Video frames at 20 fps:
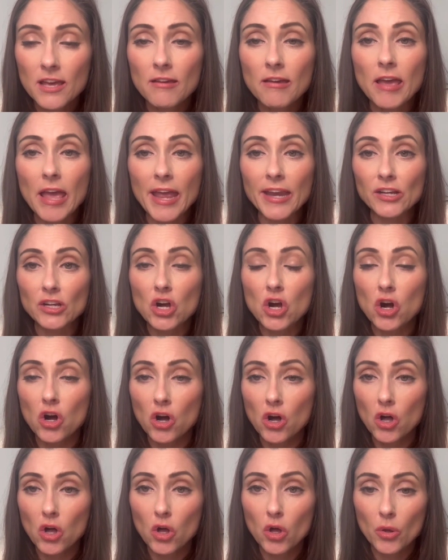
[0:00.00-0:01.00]
and
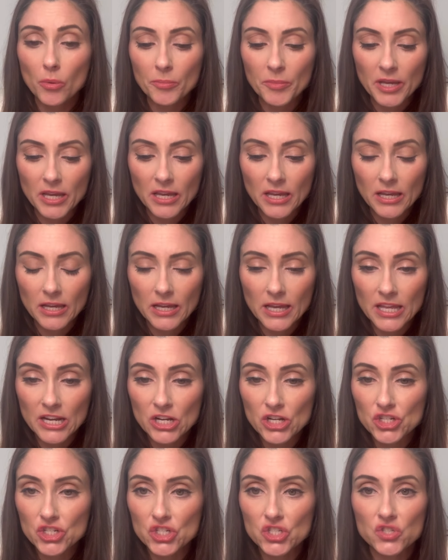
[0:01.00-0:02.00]
calming, and
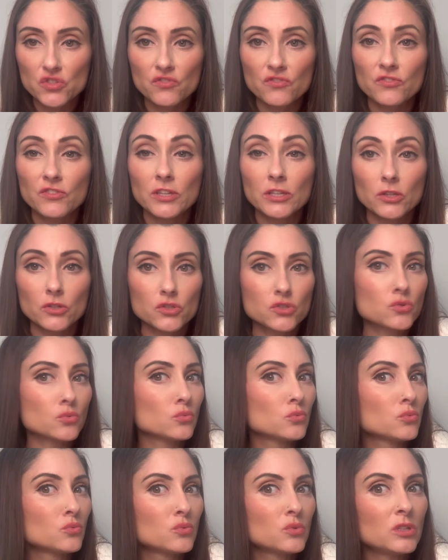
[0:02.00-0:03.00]
it just feels
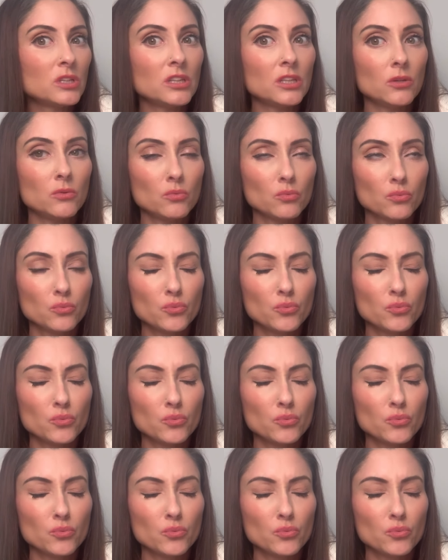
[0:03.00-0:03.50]
really,